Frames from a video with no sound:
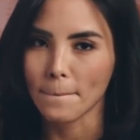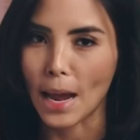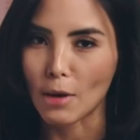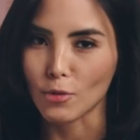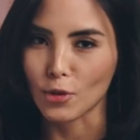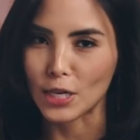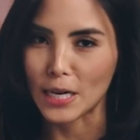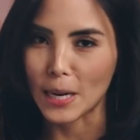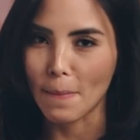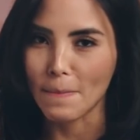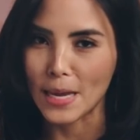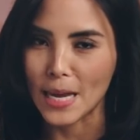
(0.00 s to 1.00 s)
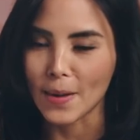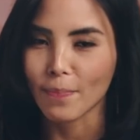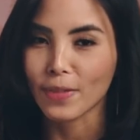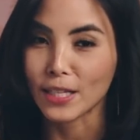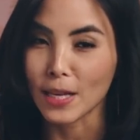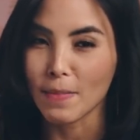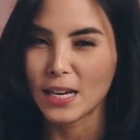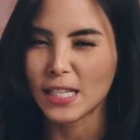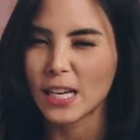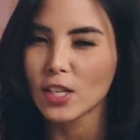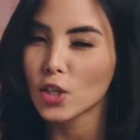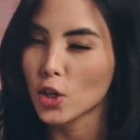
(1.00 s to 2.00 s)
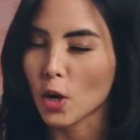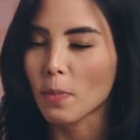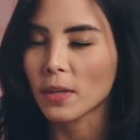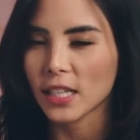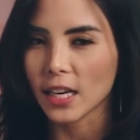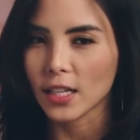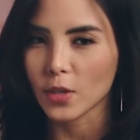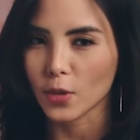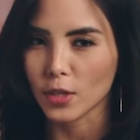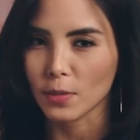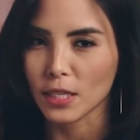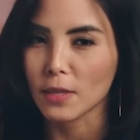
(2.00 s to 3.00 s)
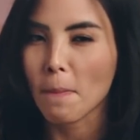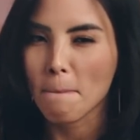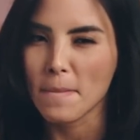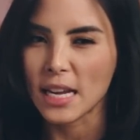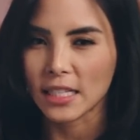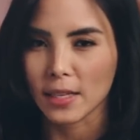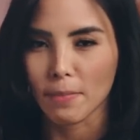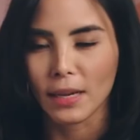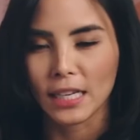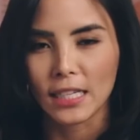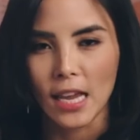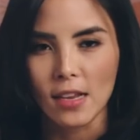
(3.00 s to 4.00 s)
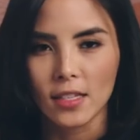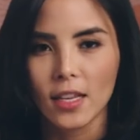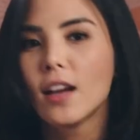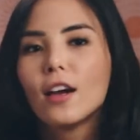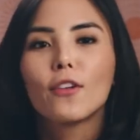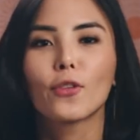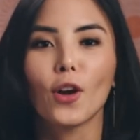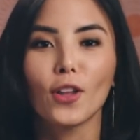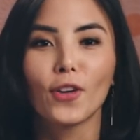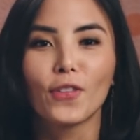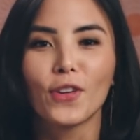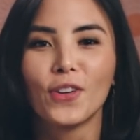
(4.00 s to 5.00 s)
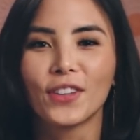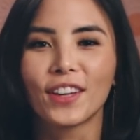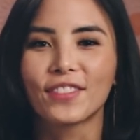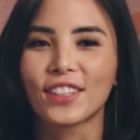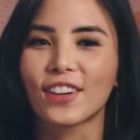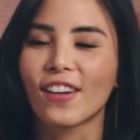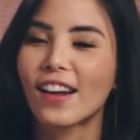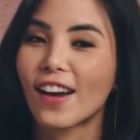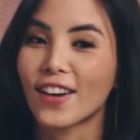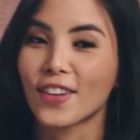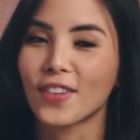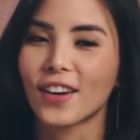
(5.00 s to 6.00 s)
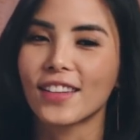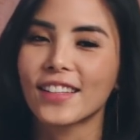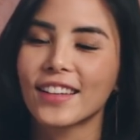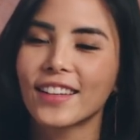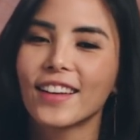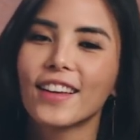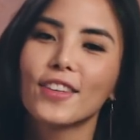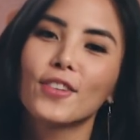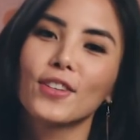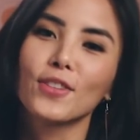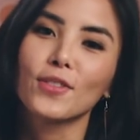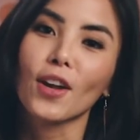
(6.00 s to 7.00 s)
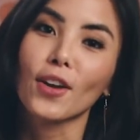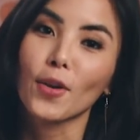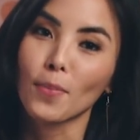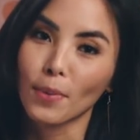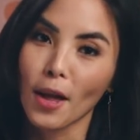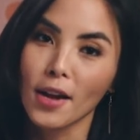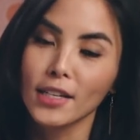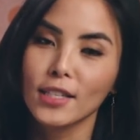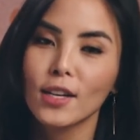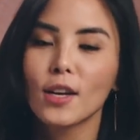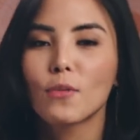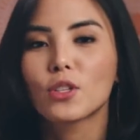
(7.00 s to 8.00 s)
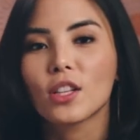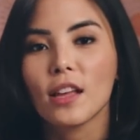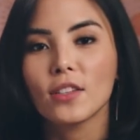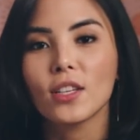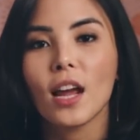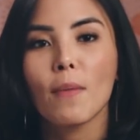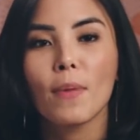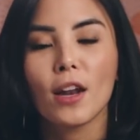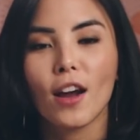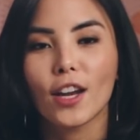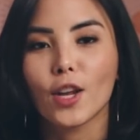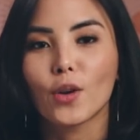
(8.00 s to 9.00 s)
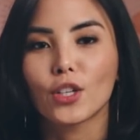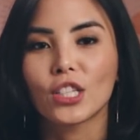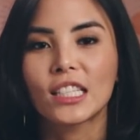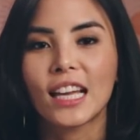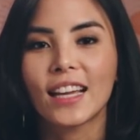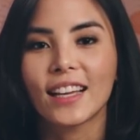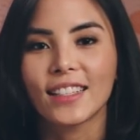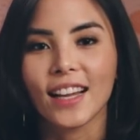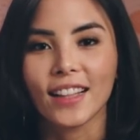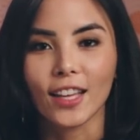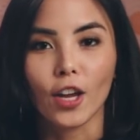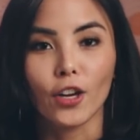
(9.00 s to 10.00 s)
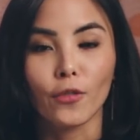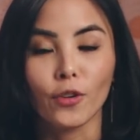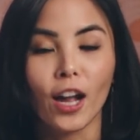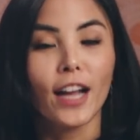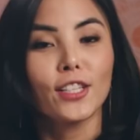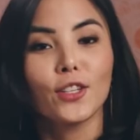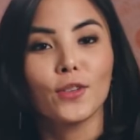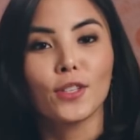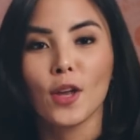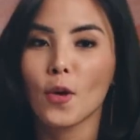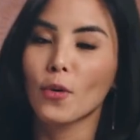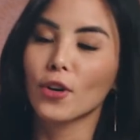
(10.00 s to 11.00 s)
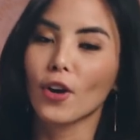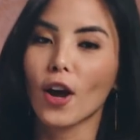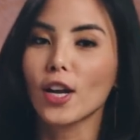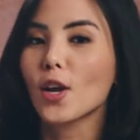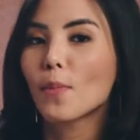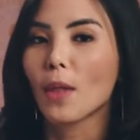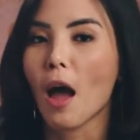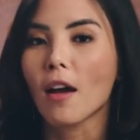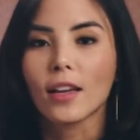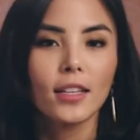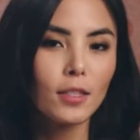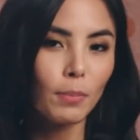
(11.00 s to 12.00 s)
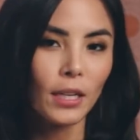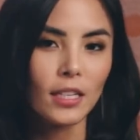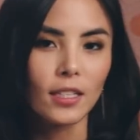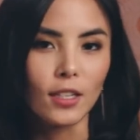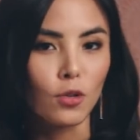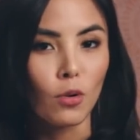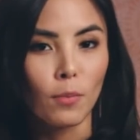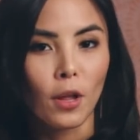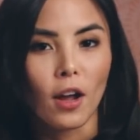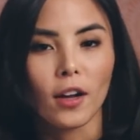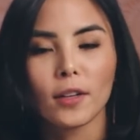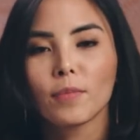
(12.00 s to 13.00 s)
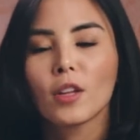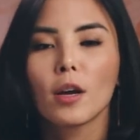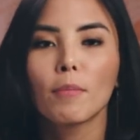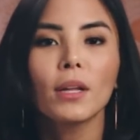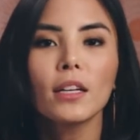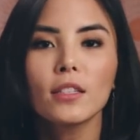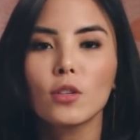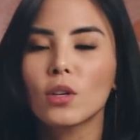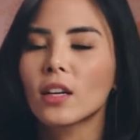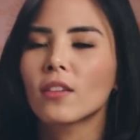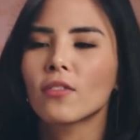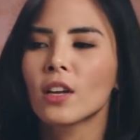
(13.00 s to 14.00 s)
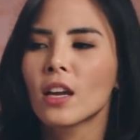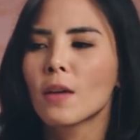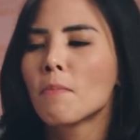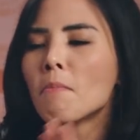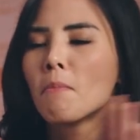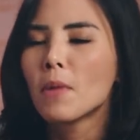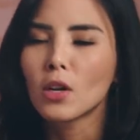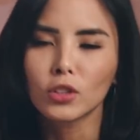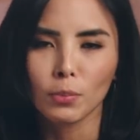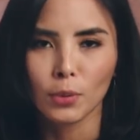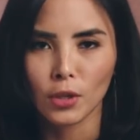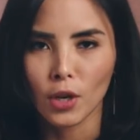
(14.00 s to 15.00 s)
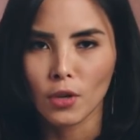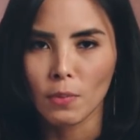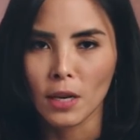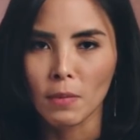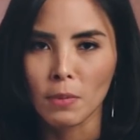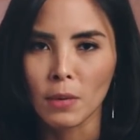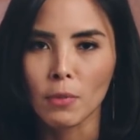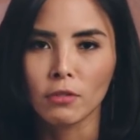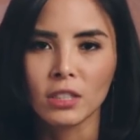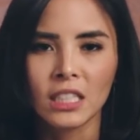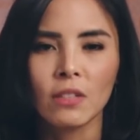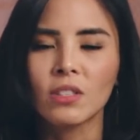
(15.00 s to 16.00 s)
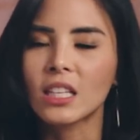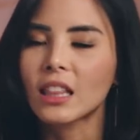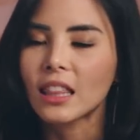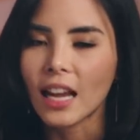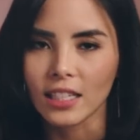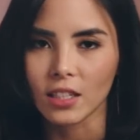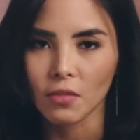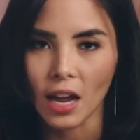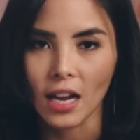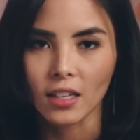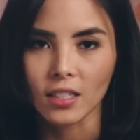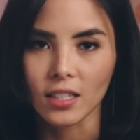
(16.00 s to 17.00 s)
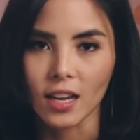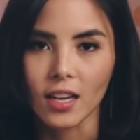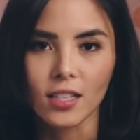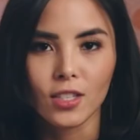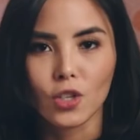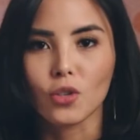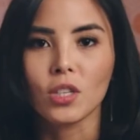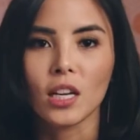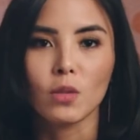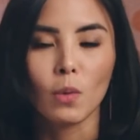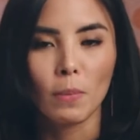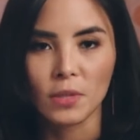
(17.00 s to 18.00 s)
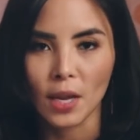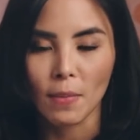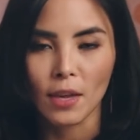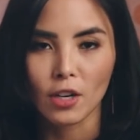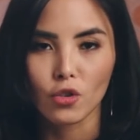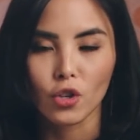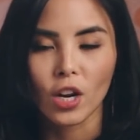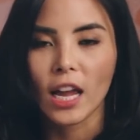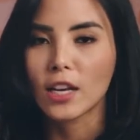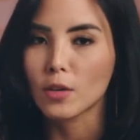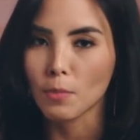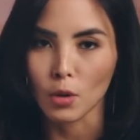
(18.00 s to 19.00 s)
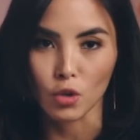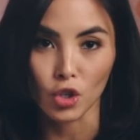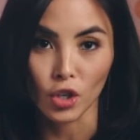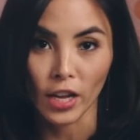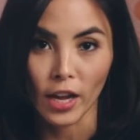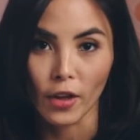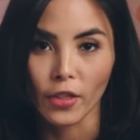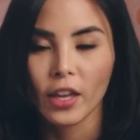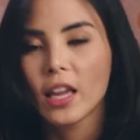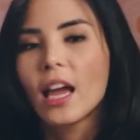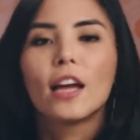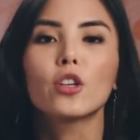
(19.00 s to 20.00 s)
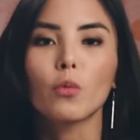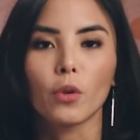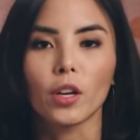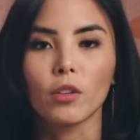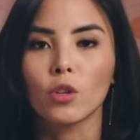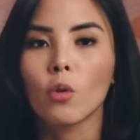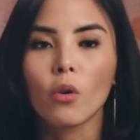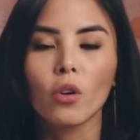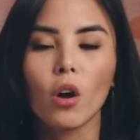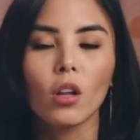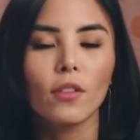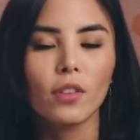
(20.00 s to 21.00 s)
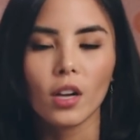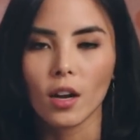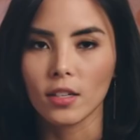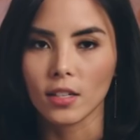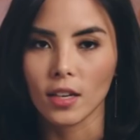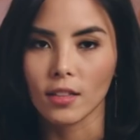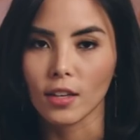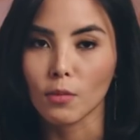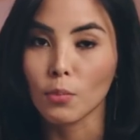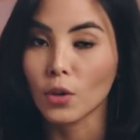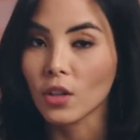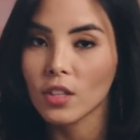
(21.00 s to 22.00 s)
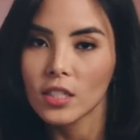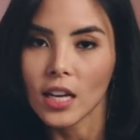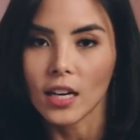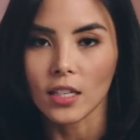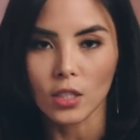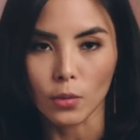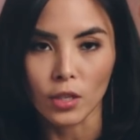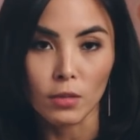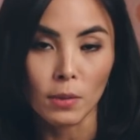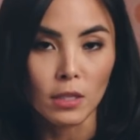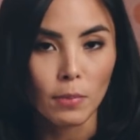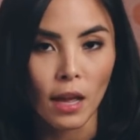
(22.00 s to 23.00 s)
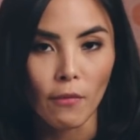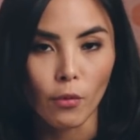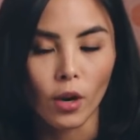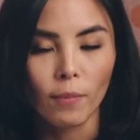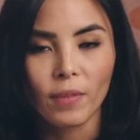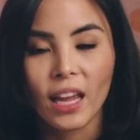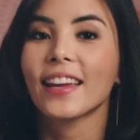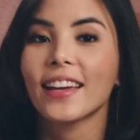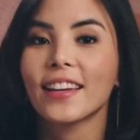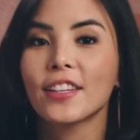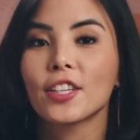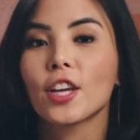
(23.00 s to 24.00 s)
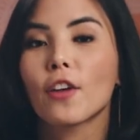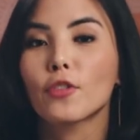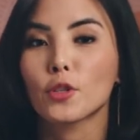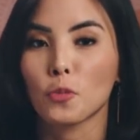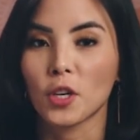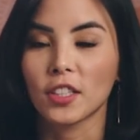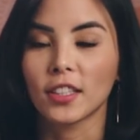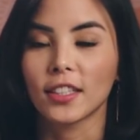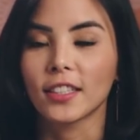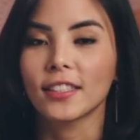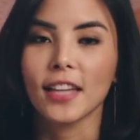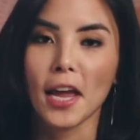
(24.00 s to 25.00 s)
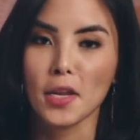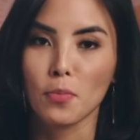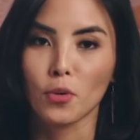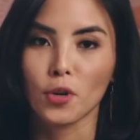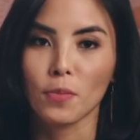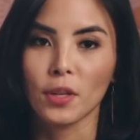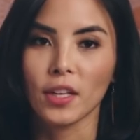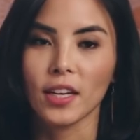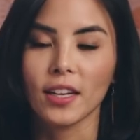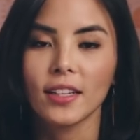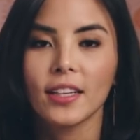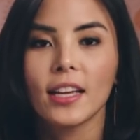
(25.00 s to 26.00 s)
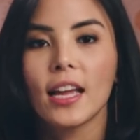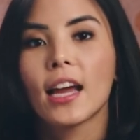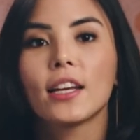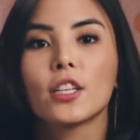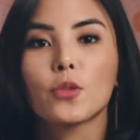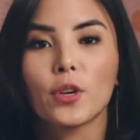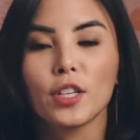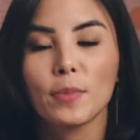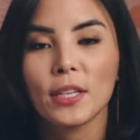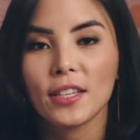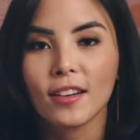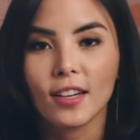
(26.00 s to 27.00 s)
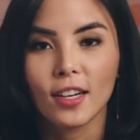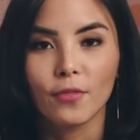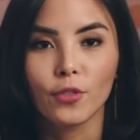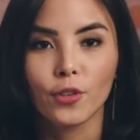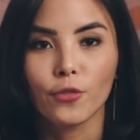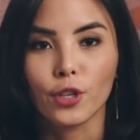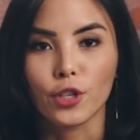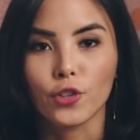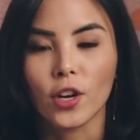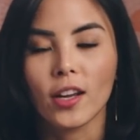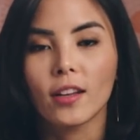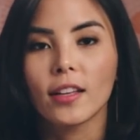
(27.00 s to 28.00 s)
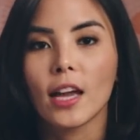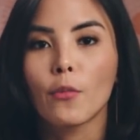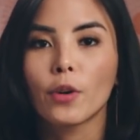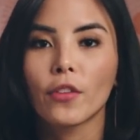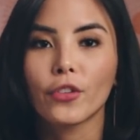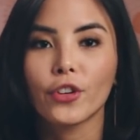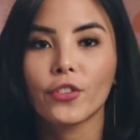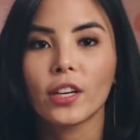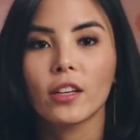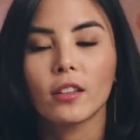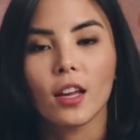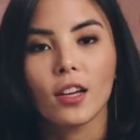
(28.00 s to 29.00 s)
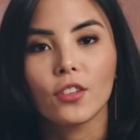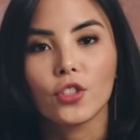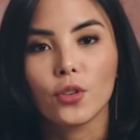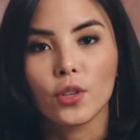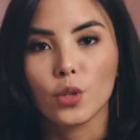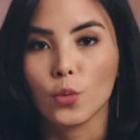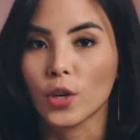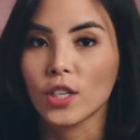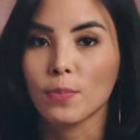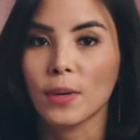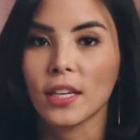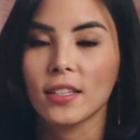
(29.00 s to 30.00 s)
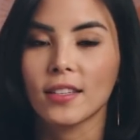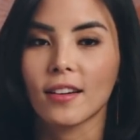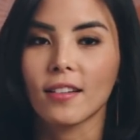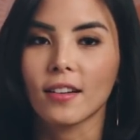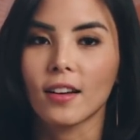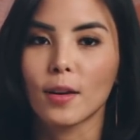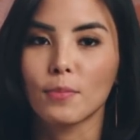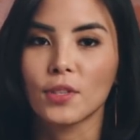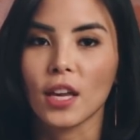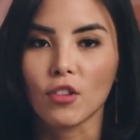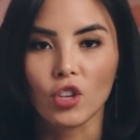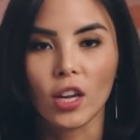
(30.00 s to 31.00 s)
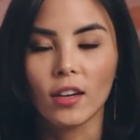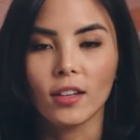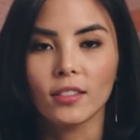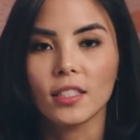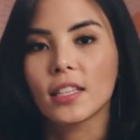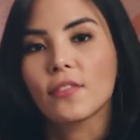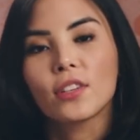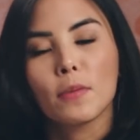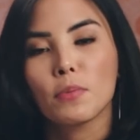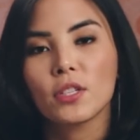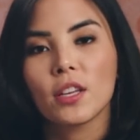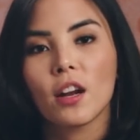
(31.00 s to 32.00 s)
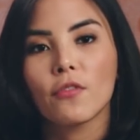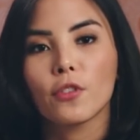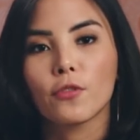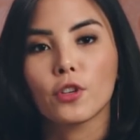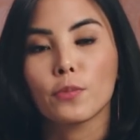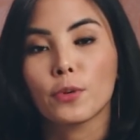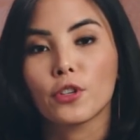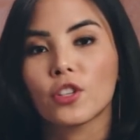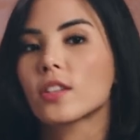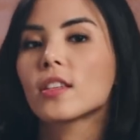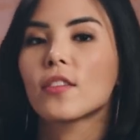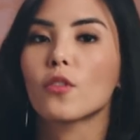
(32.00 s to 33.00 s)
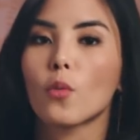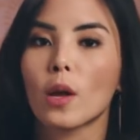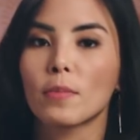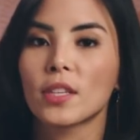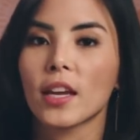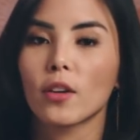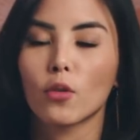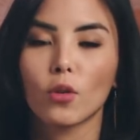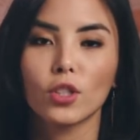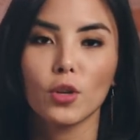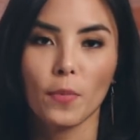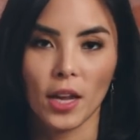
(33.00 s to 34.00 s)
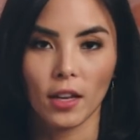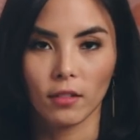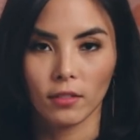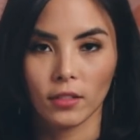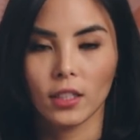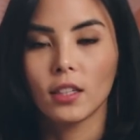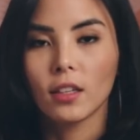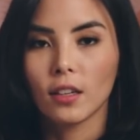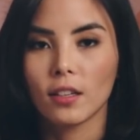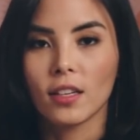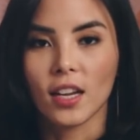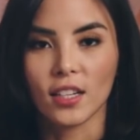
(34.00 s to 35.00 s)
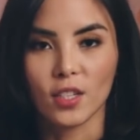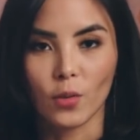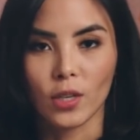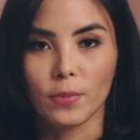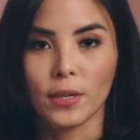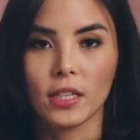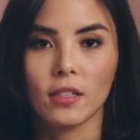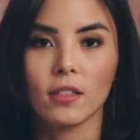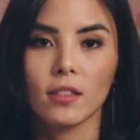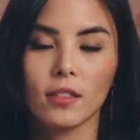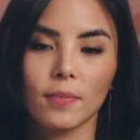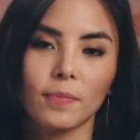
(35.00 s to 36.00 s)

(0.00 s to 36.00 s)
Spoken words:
boundaried it can be. Does that make sense? No, but Daddy Squarespace makes it make sense. For all of you who love to create audio content, you can use Audio Blocks, which allows you to embed audio on your site and tag the audio for iTunes when your audio block is placed into a blog. Plus, you can have multiple codependent people receive selective access to your site's website manager and emotional health. And don't worry, you own all of the content that you put on the Daddy Squarespace platform. And he offers one-click daddy portability. Head to squarespace.com for a free trial, and whenever you're ready to launch, go to squarespace.com/Anna to save 10% off your first purchase of a website or domain. Daddy Squarespace.